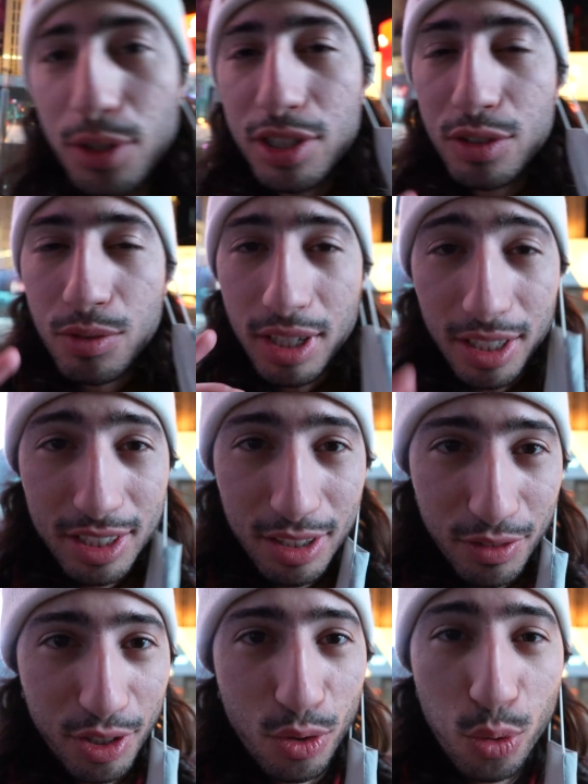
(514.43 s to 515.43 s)
it's a
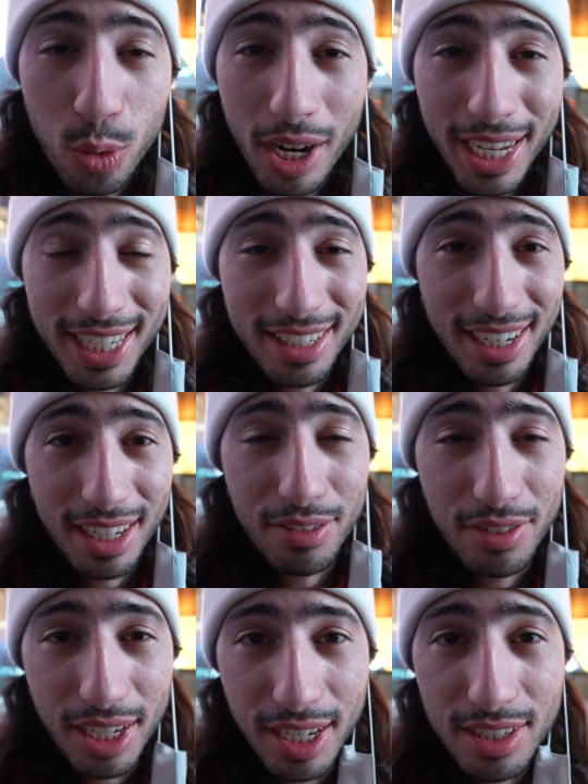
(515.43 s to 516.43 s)
relatively quiet night in
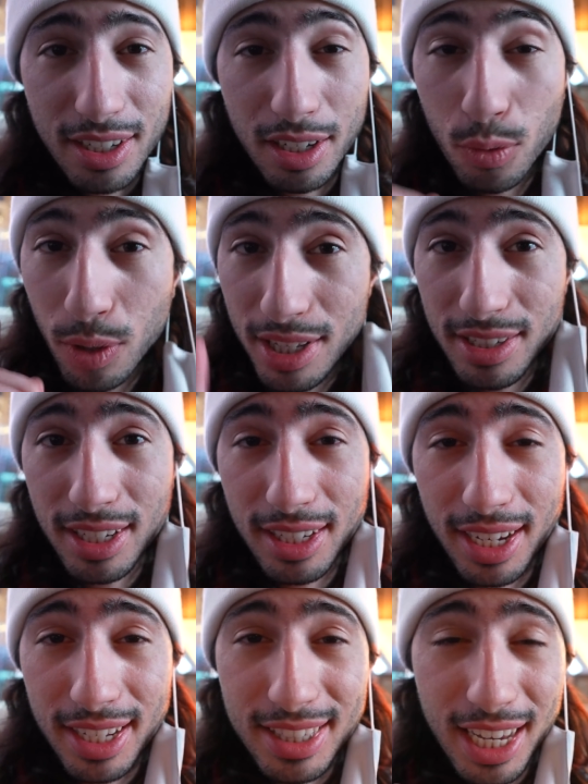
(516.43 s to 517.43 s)
Vegas on a Wednesday
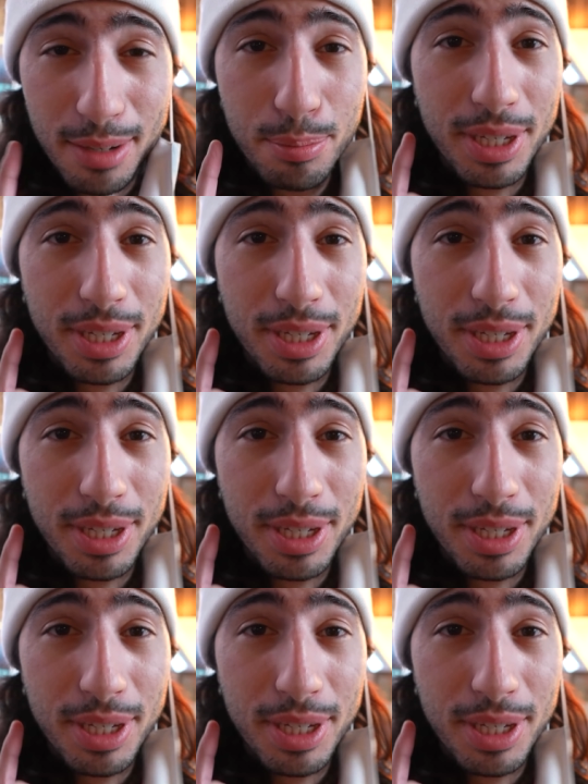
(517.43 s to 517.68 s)
night at 10